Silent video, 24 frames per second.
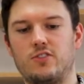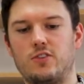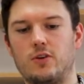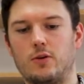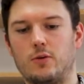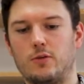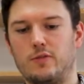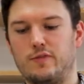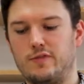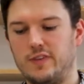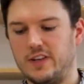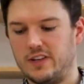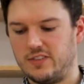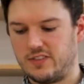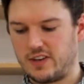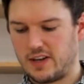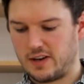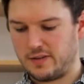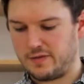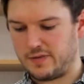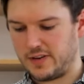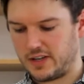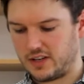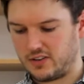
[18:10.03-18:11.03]
to fit
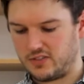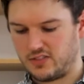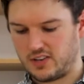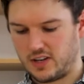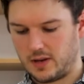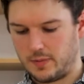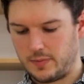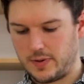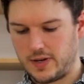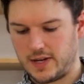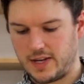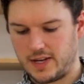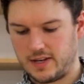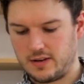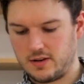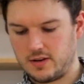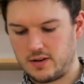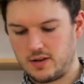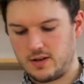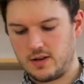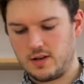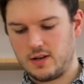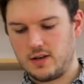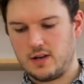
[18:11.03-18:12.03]
a fingertip in,
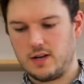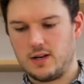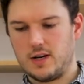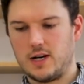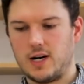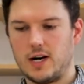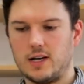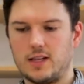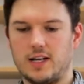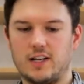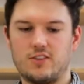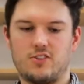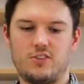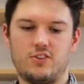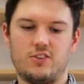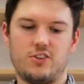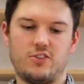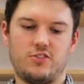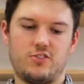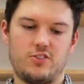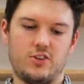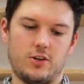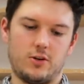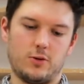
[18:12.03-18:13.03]
I like to
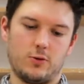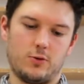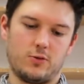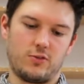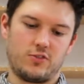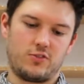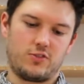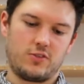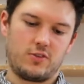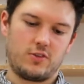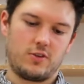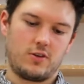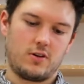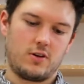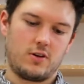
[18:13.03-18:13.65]
just use